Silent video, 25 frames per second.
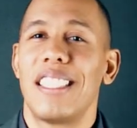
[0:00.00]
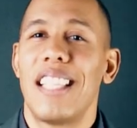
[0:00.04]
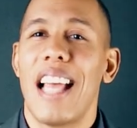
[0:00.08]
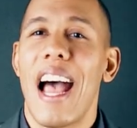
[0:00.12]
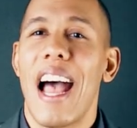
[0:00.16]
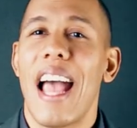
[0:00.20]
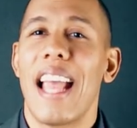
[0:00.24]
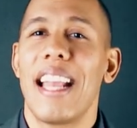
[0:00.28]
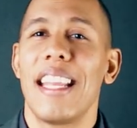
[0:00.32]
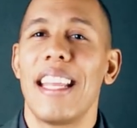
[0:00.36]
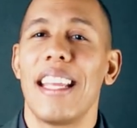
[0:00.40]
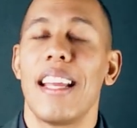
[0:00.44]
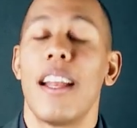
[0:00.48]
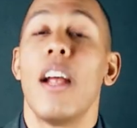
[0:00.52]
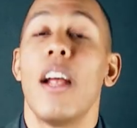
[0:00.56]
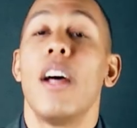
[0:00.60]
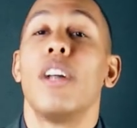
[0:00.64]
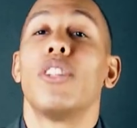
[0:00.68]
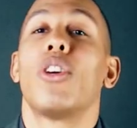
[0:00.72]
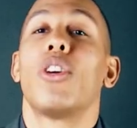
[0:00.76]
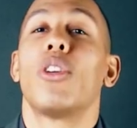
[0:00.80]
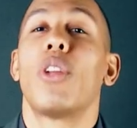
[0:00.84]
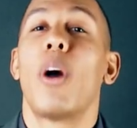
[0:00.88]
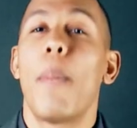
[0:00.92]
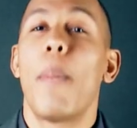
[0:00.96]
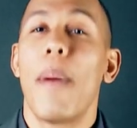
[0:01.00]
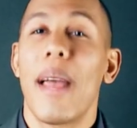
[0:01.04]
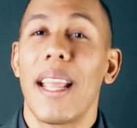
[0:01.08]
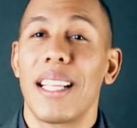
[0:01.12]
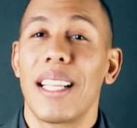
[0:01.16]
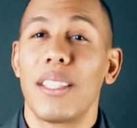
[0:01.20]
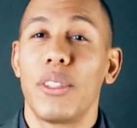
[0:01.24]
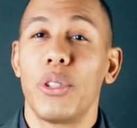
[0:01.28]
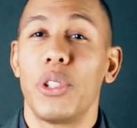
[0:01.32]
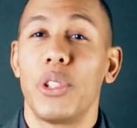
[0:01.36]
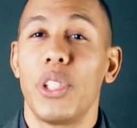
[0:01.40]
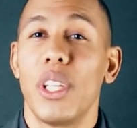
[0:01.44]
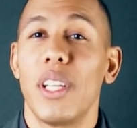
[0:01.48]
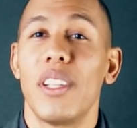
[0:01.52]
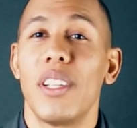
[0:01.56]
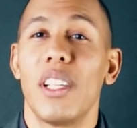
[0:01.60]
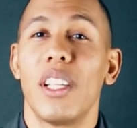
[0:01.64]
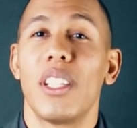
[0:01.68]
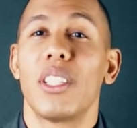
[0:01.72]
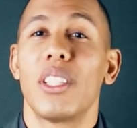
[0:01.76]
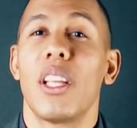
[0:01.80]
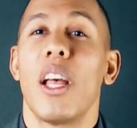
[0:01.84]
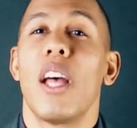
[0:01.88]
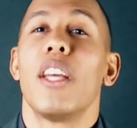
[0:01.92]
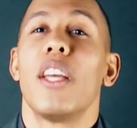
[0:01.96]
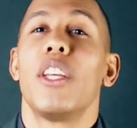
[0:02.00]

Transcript: the idea. So don't make it too serious.